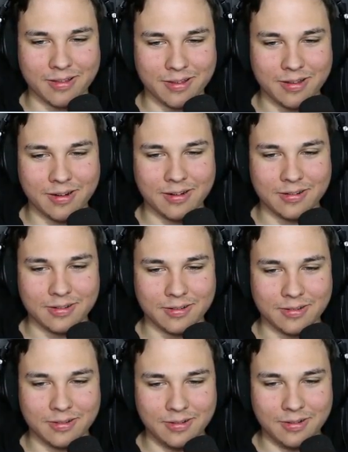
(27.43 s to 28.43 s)
Man, please
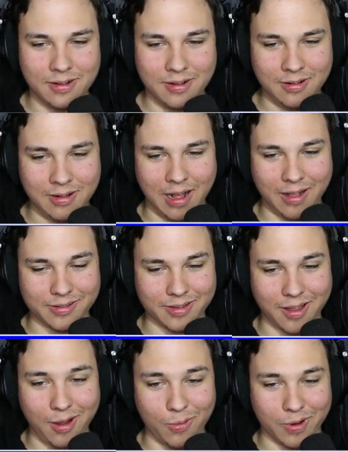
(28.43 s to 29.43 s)
don't do that. How's
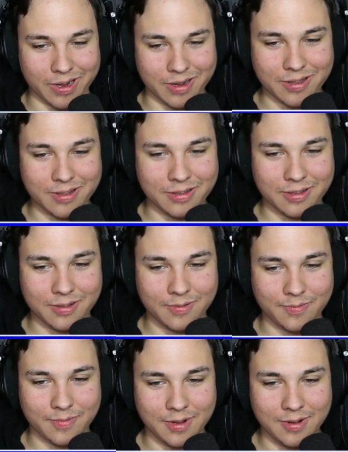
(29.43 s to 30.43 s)
it going?
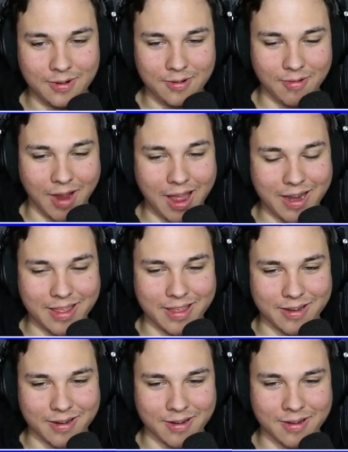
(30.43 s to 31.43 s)
Stop that. Right
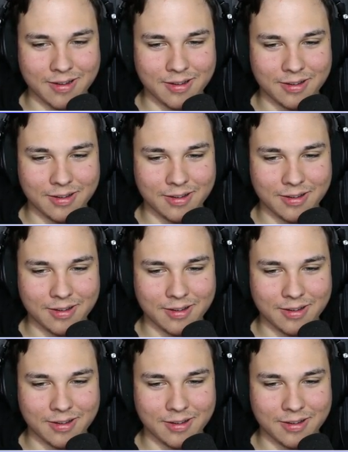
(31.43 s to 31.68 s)
here.